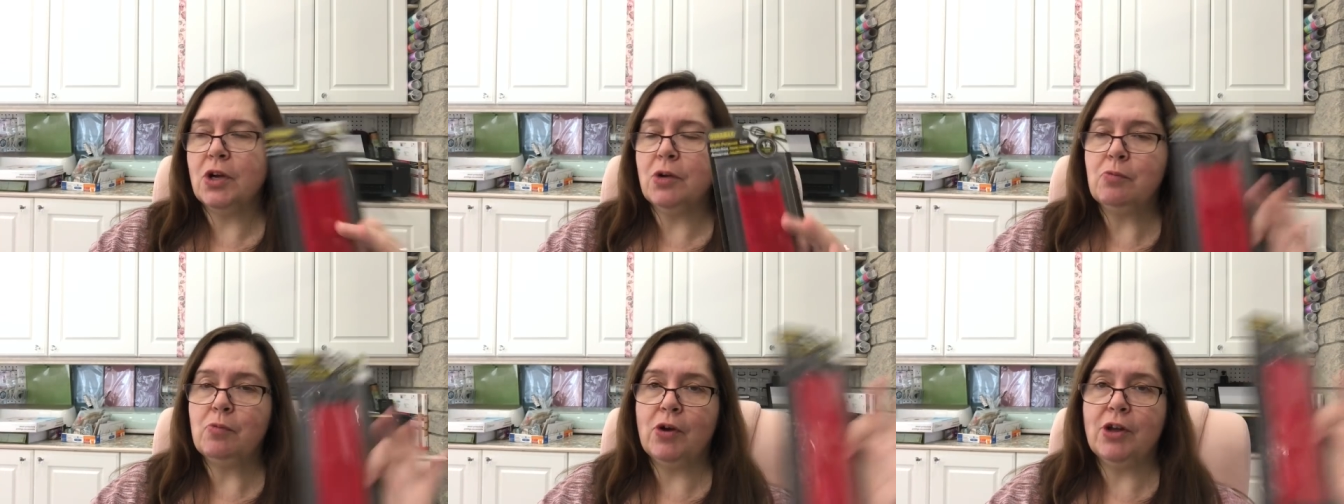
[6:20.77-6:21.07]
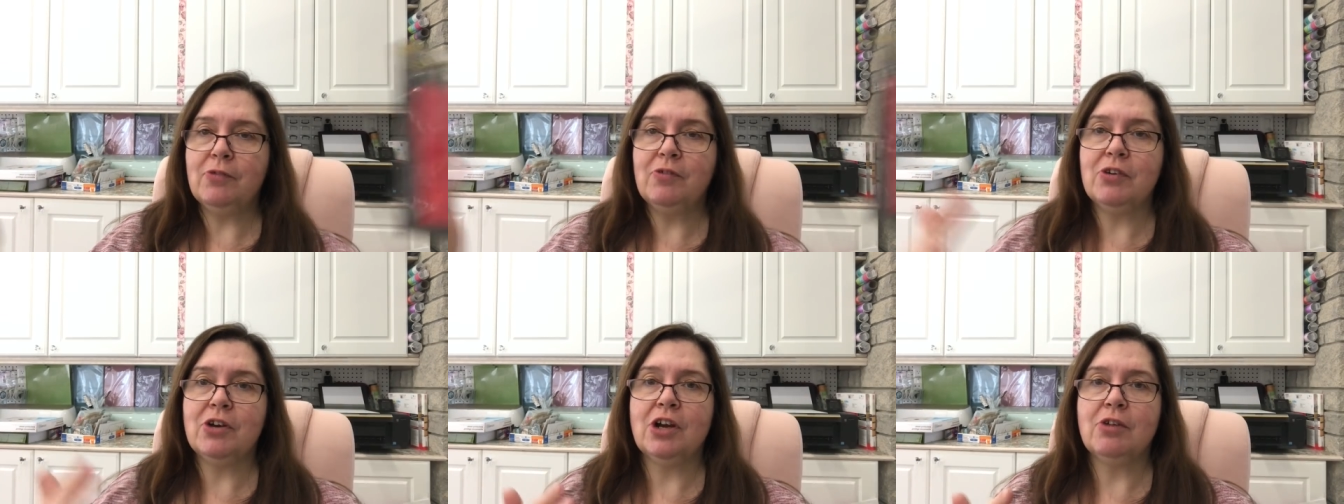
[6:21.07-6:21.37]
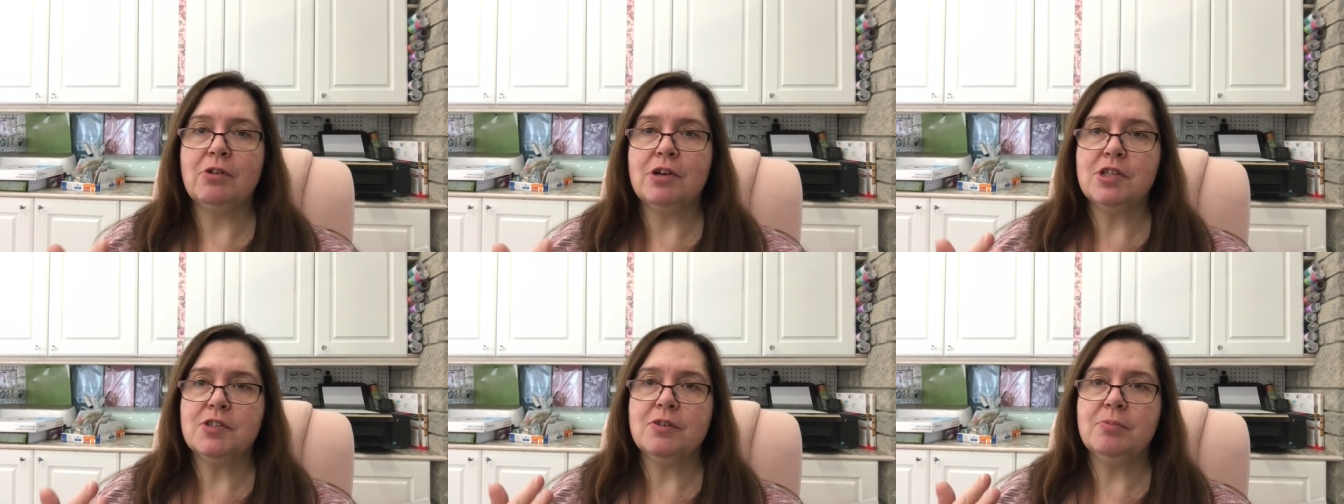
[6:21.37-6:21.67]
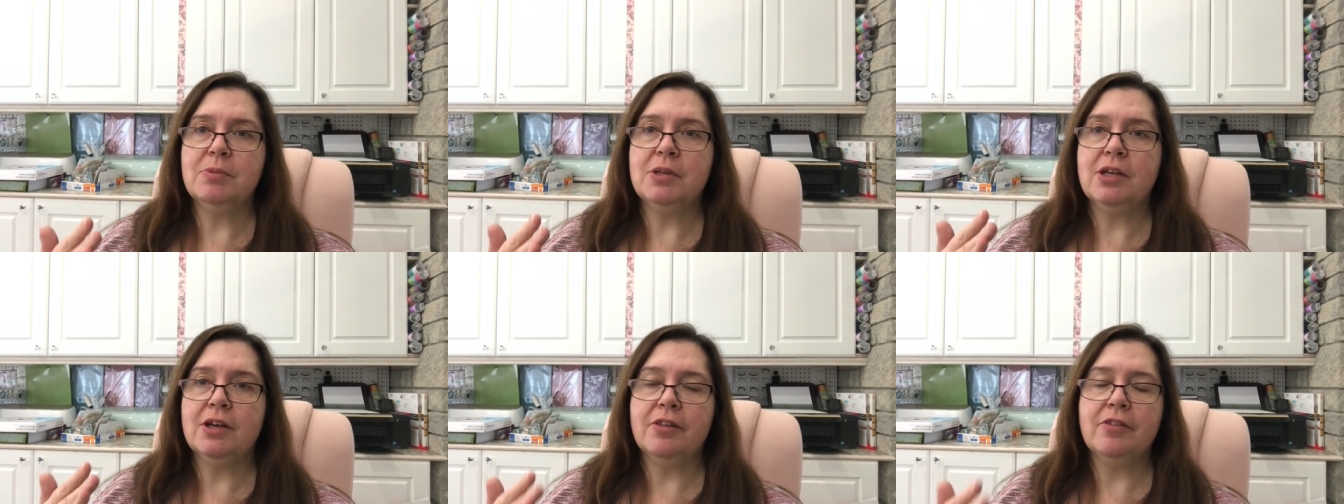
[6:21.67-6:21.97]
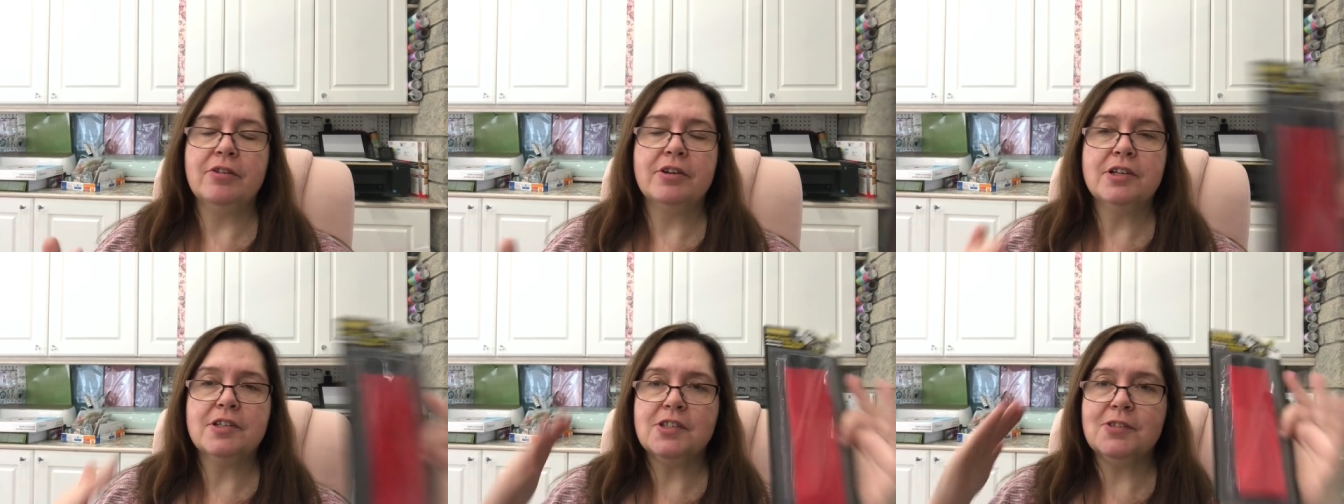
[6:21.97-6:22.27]
one across from the
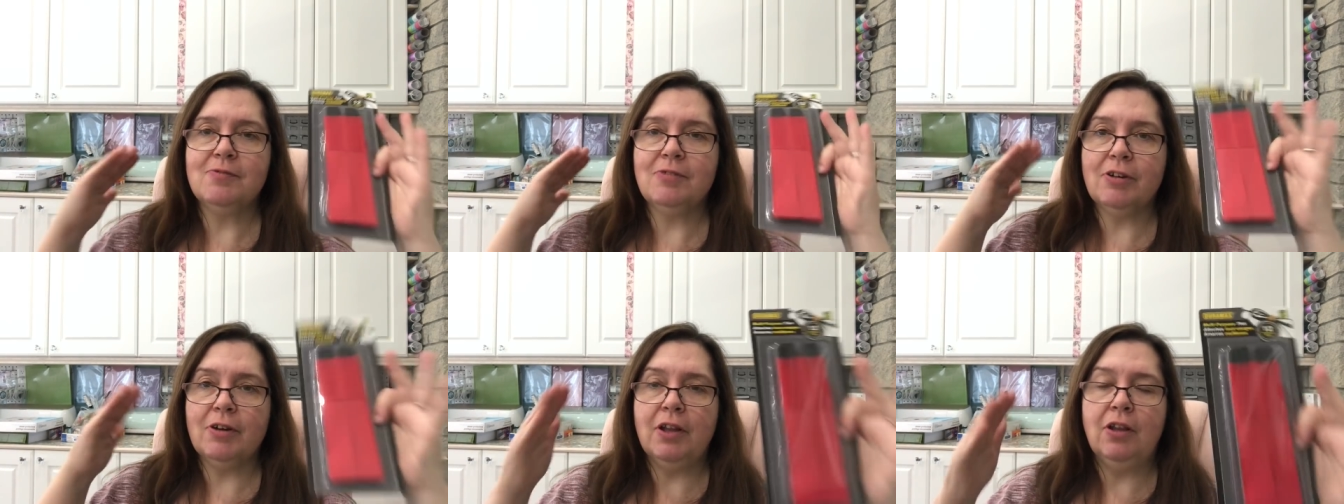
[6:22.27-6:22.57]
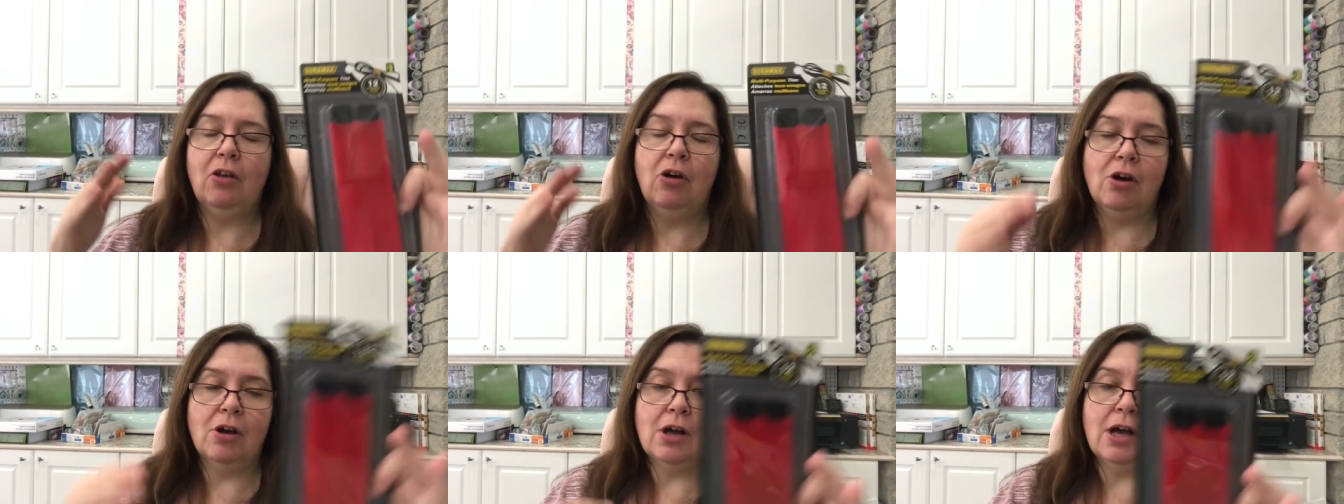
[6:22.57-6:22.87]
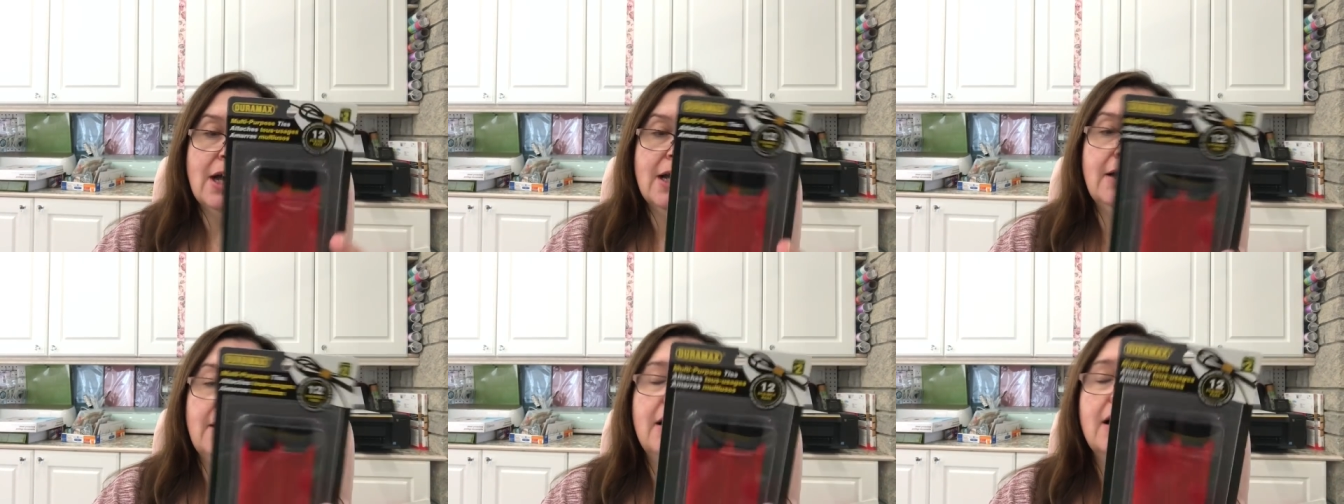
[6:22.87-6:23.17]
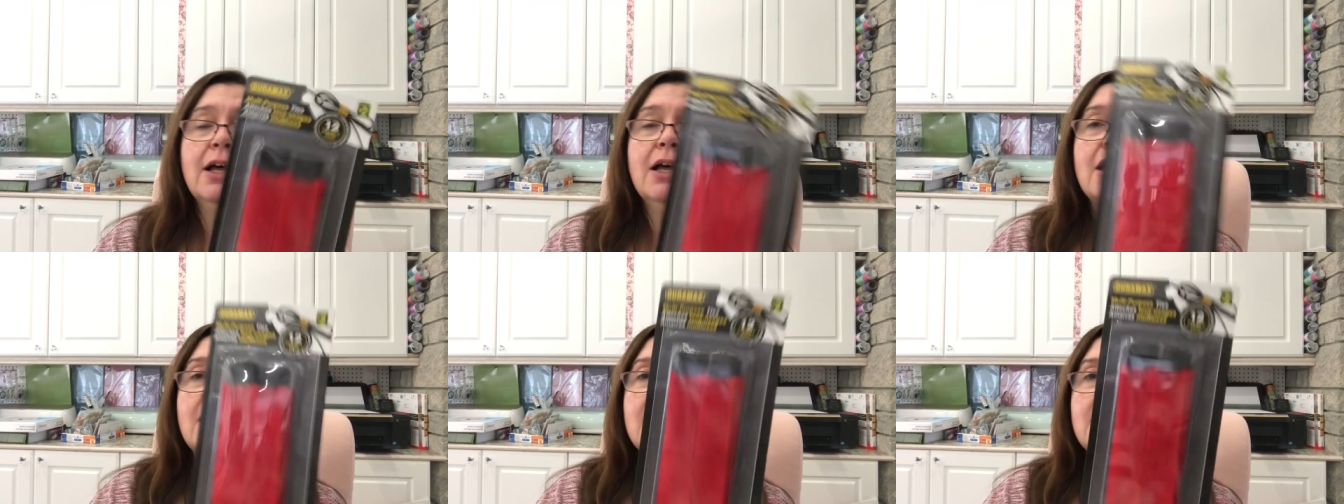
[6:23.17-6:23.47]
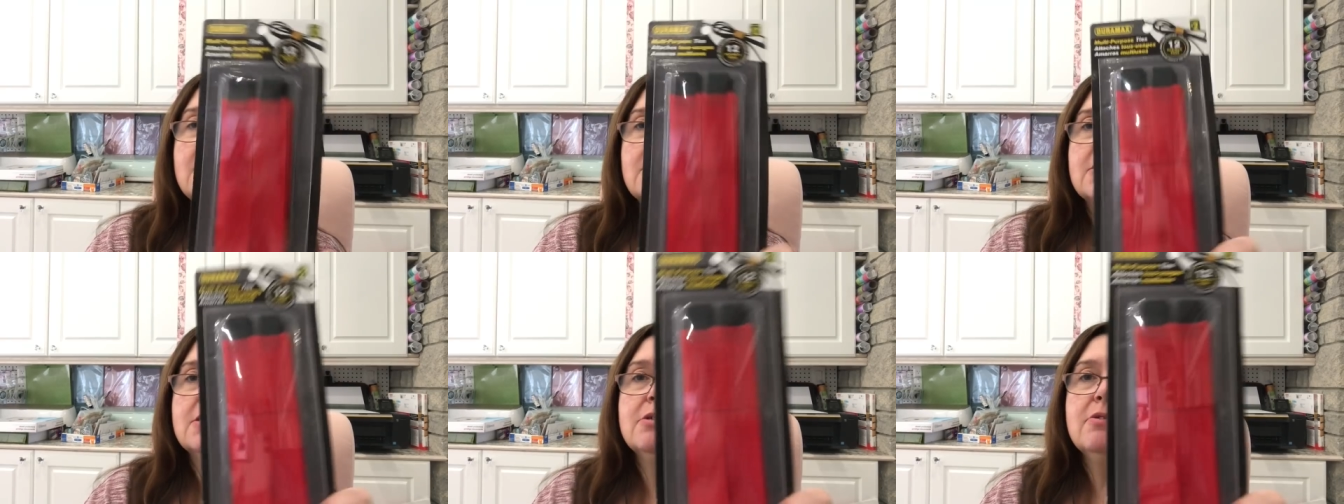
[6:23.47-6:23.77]
other it's a very long aisle
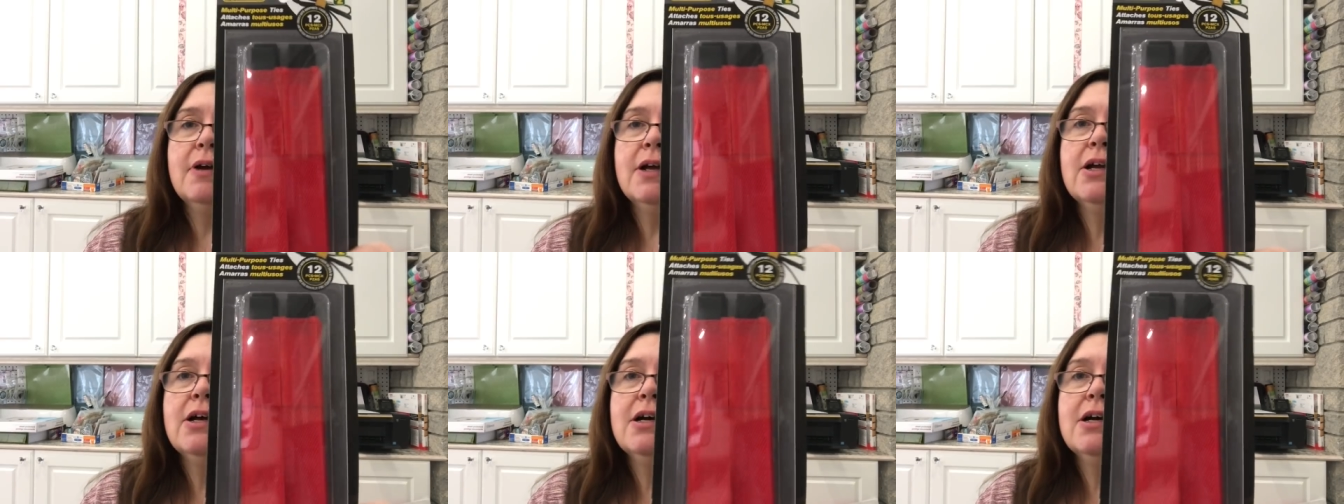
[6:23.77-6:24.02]
so i